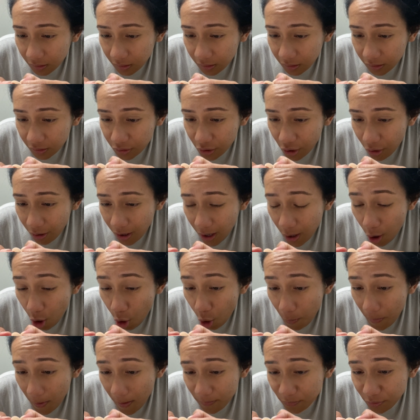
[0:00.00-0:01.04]
yo i
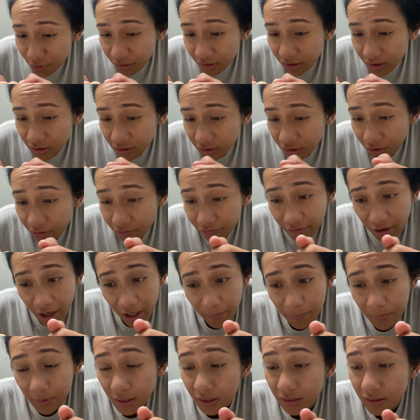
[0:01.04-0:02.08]
hope i'm doing this correct
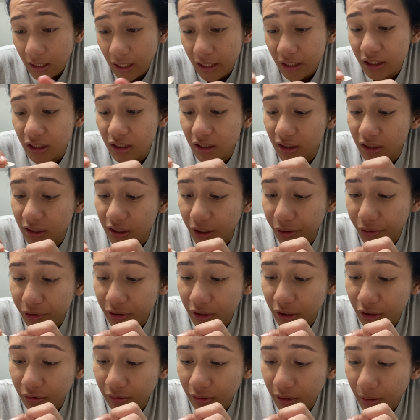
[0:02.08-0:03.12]
because i seriously
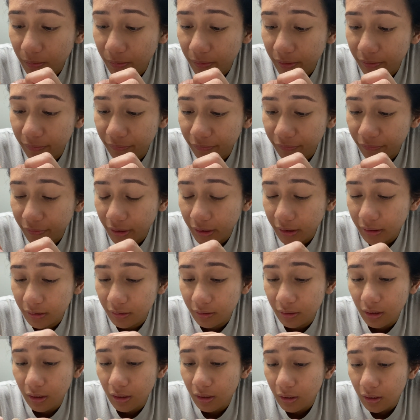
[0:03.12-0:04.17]
do not want to frick
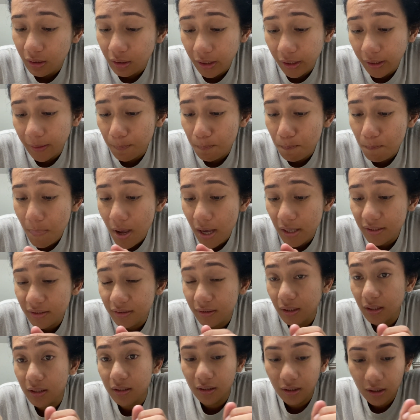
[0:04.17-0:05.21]
like mess
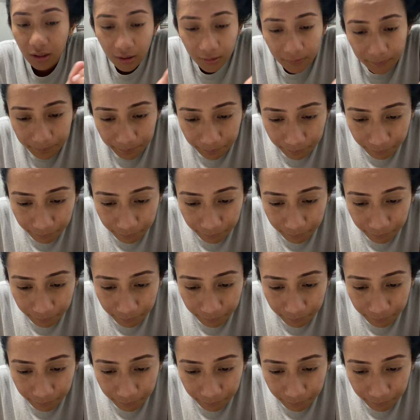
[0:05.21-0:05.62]
this up